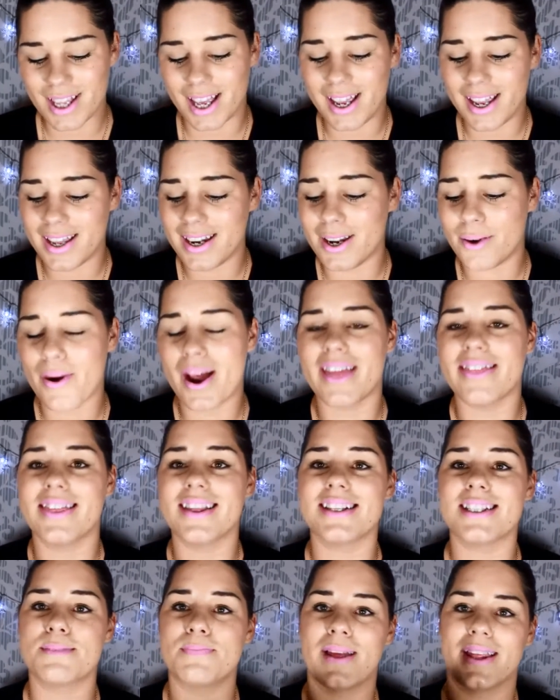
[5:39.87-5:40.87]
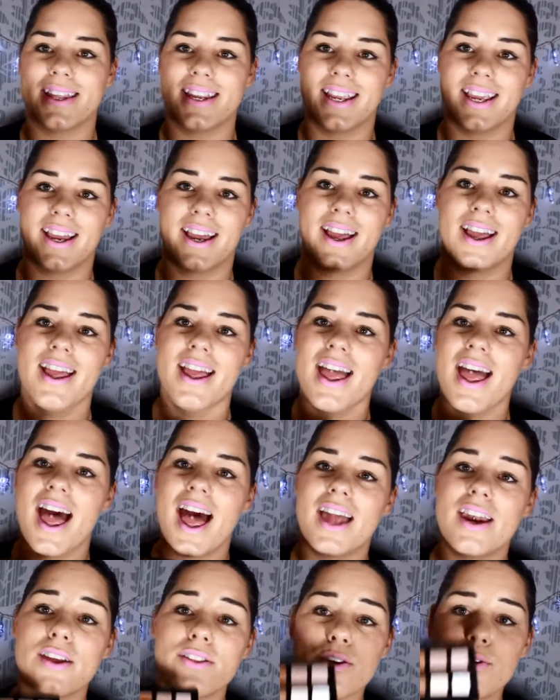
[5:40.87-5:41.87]
Anyway, this palette here,
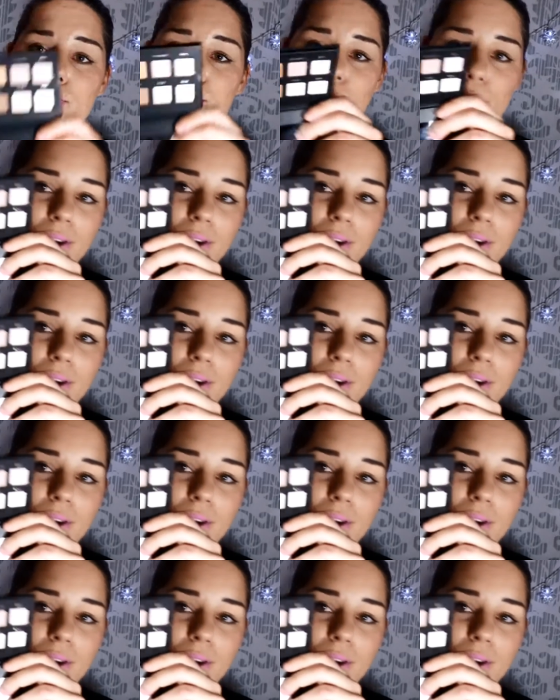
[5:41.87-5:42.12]
another